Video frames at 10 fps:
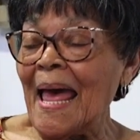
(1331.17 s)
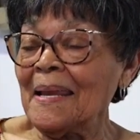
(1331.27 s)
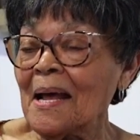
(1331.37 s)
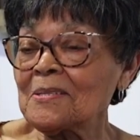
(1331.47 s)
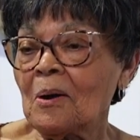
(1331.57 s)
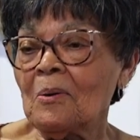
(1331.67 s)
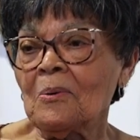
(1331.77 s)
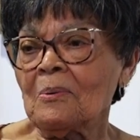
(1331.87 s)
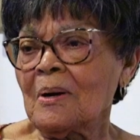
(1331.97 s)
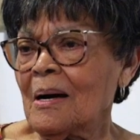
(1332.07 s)
and I said,
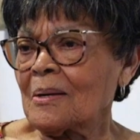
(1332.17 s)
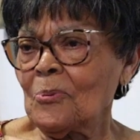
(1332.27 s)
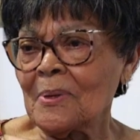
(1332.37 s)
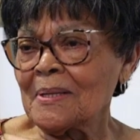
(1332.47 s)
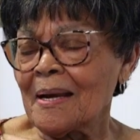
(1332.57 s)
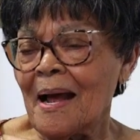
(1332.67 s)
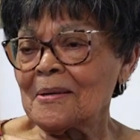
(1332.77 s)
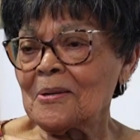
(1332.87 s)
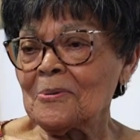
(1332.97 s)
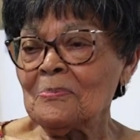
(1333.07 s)
oh God, what did
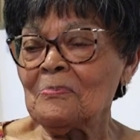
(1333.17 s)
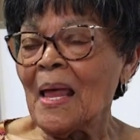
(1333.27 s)
I do?